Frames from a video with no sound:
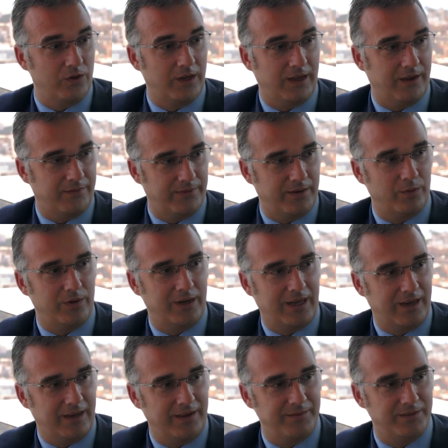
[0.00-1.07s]
all have our
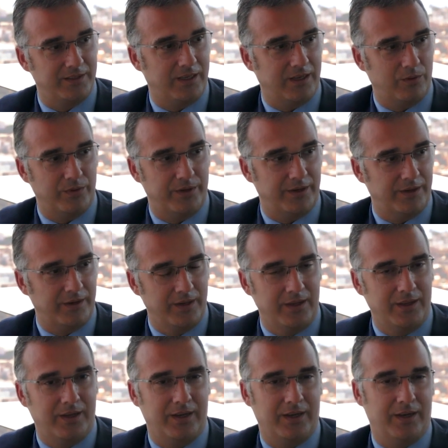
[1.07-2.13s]
lives, our
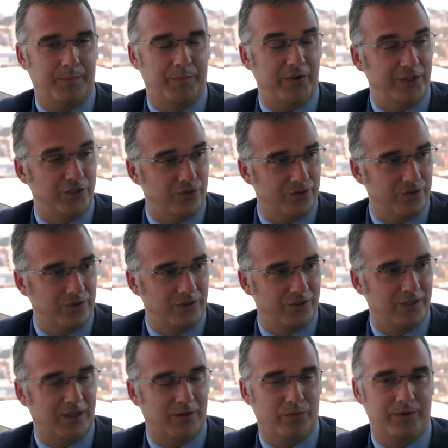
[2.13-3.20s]

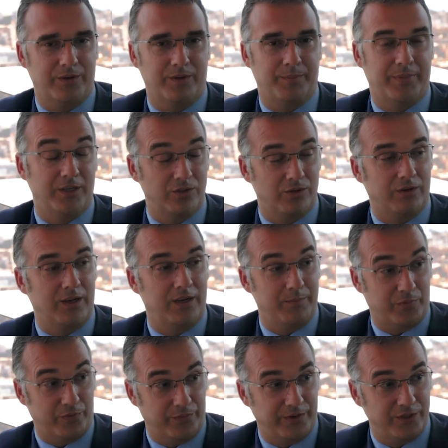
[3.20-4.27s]
pressures, our personal
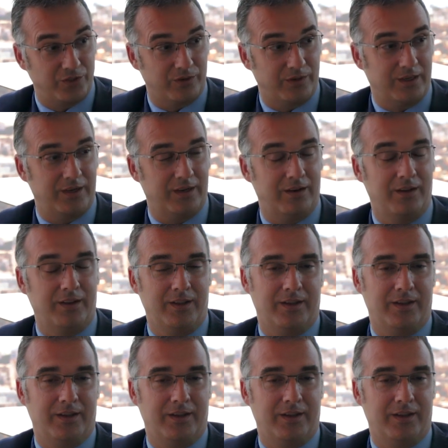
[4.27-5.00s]
and professional